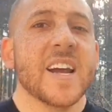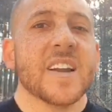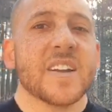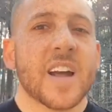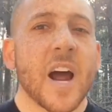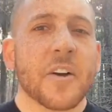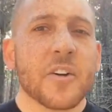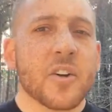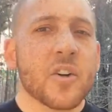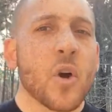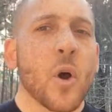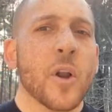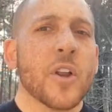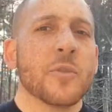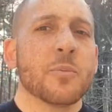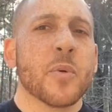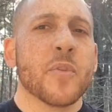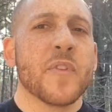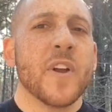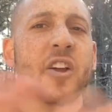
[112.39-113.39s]
Dr. Cornely's
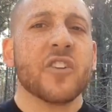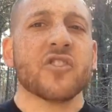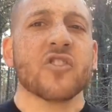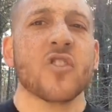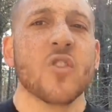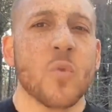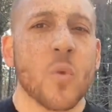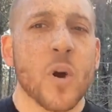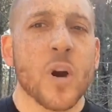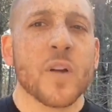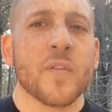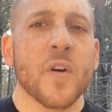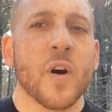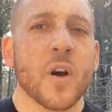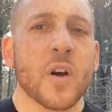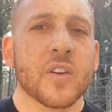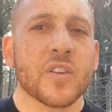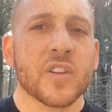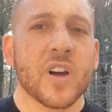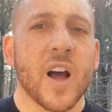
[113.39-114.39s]
professional work
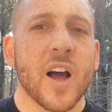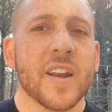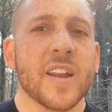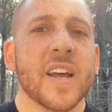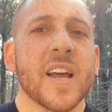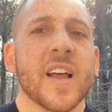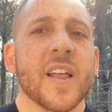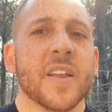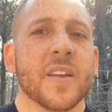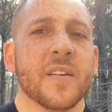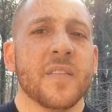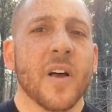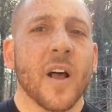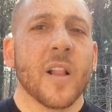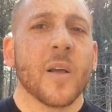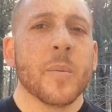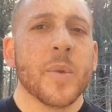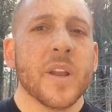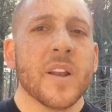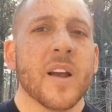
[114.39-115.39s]
focused on the
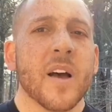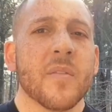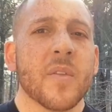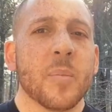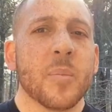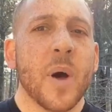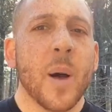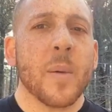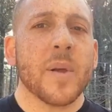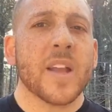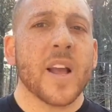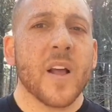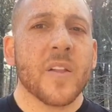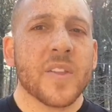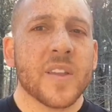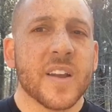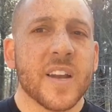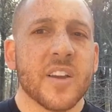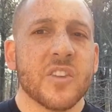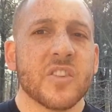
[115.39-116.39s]
development of the public health
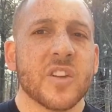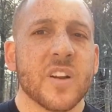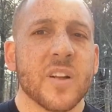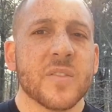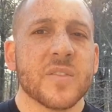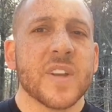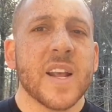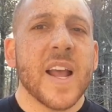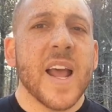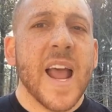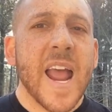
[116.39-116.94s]
initiatives